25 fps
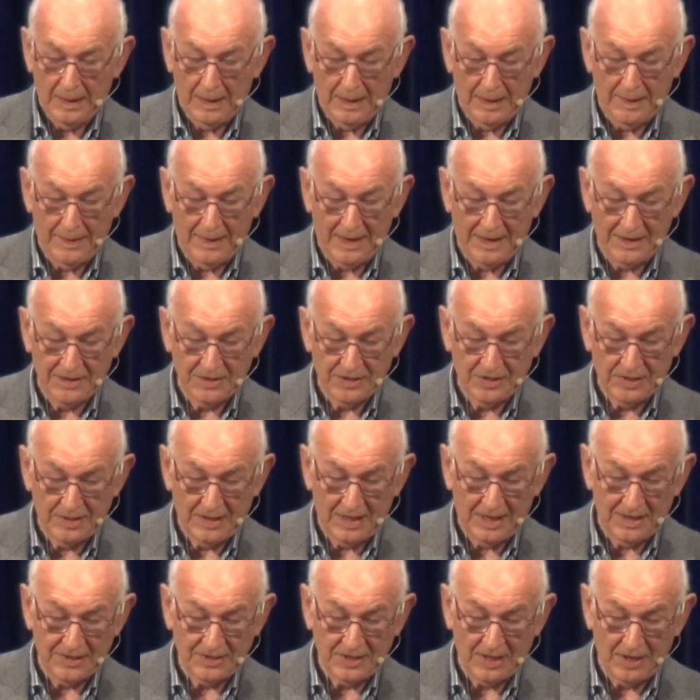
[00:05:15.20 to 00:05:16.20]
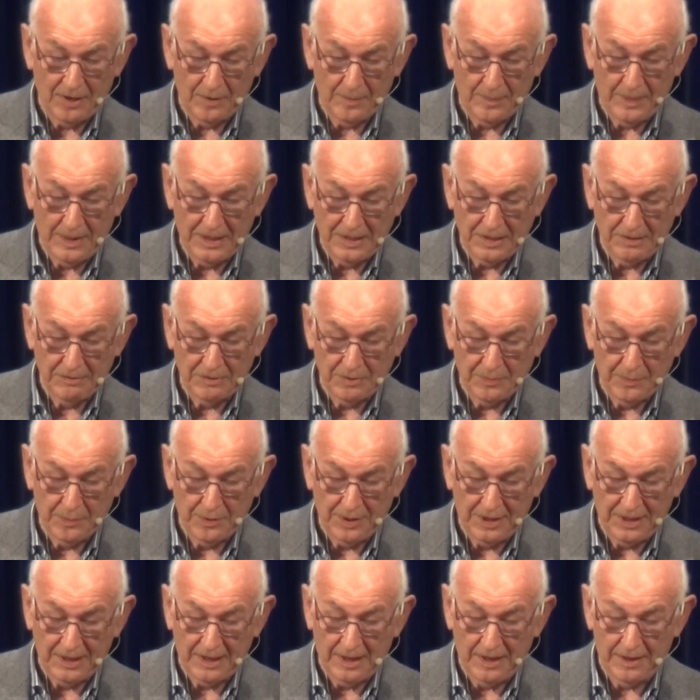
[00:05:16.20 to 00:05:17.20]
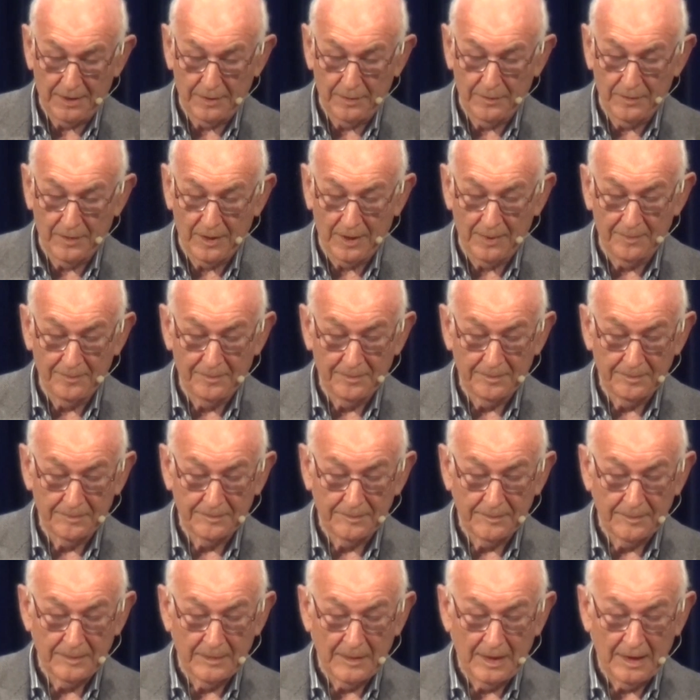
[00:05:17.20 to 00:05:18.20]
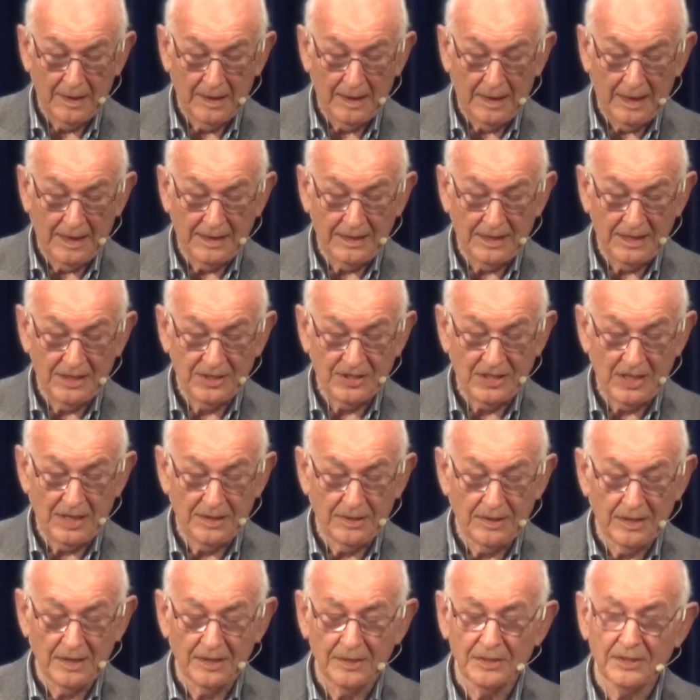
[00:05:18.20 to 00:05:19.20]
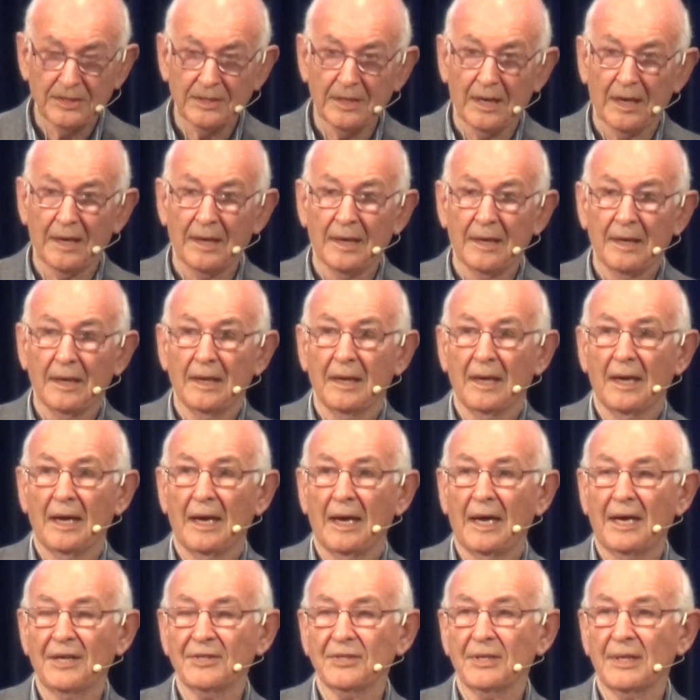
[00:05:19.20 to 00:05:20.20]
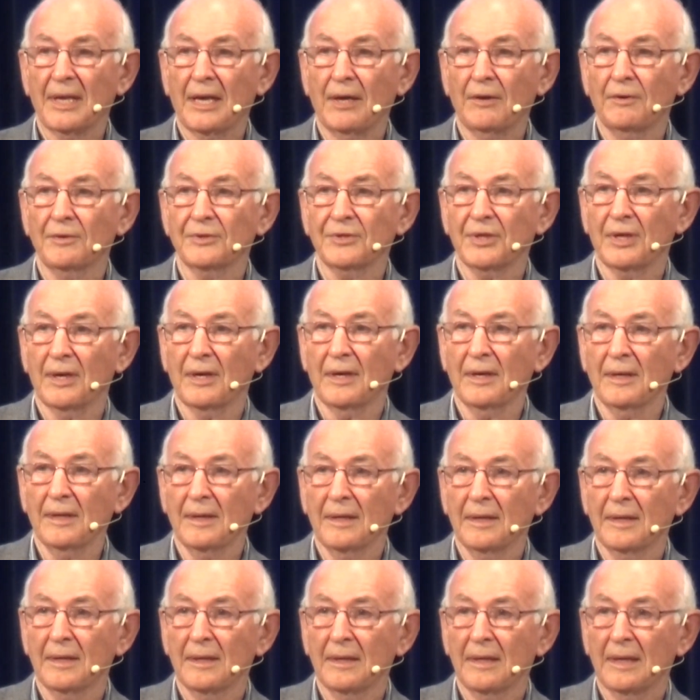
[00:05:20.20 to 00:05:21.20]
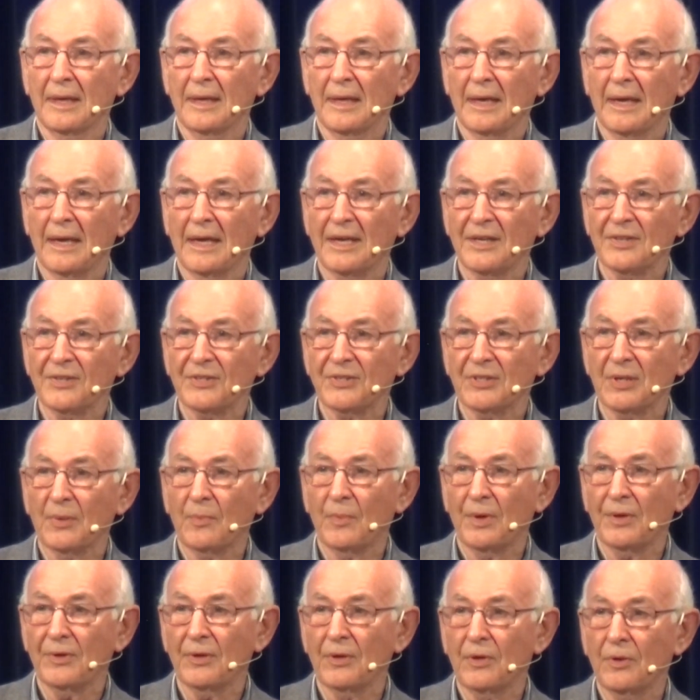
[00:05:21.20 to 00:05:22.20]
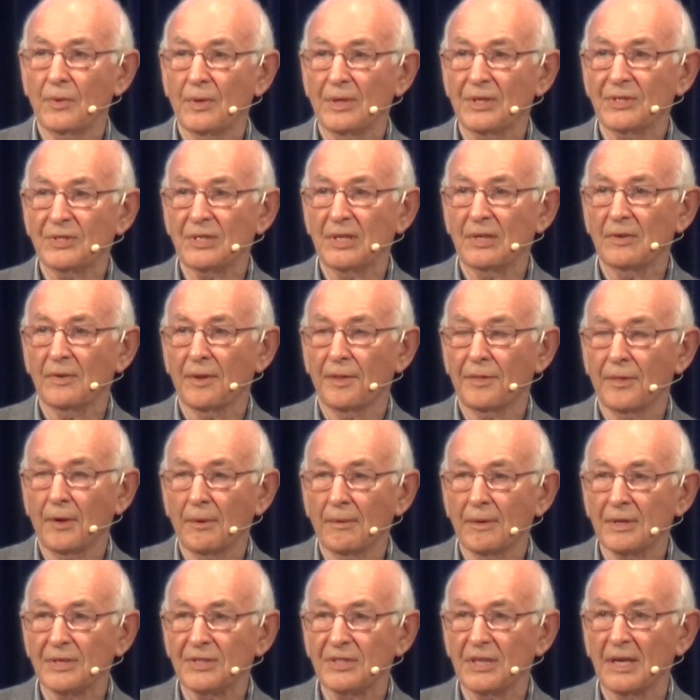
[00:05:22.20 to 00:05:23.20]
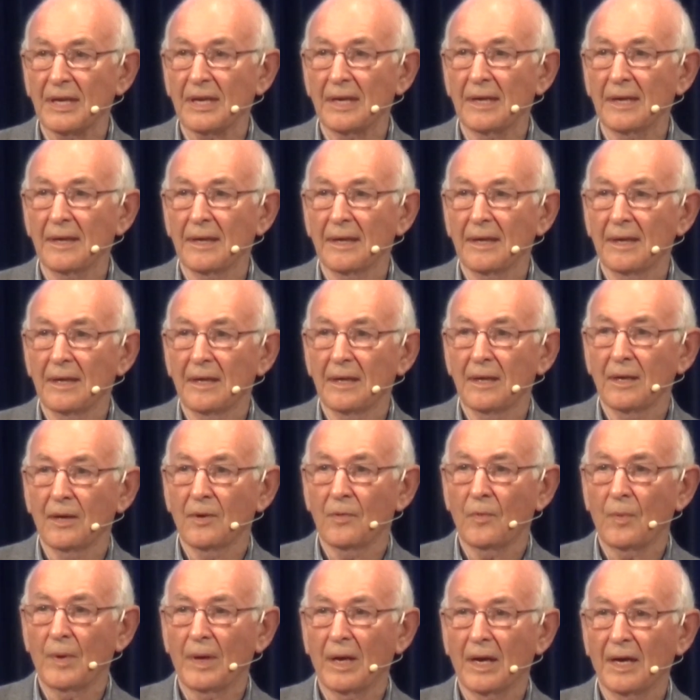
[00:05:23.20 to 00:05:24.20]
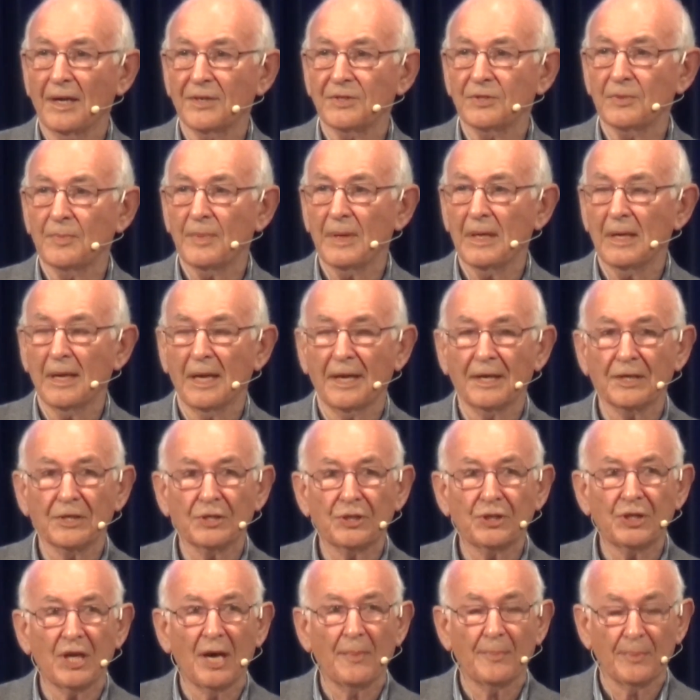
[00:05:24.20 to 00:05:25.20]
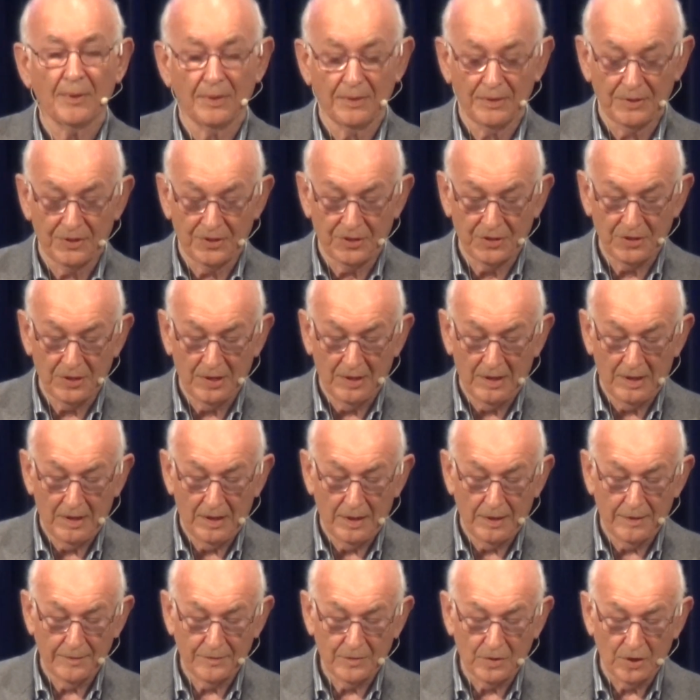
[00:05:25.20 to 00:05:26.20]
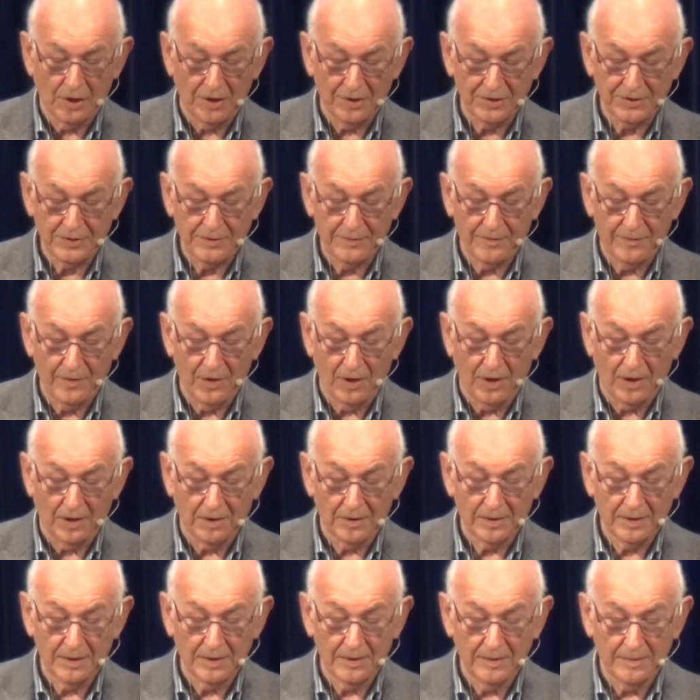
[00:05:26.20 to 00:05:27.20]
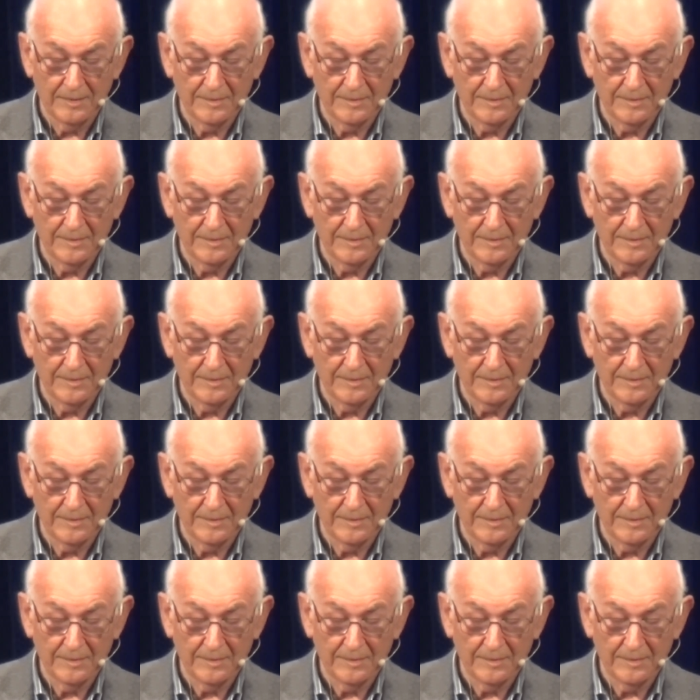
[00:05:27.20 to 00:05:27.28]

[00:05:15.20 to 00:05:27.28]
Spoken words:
And that's how Peter's putting it over. And he said that as an elder, as someone who is in authority, we are to be like shepherds of God's flock.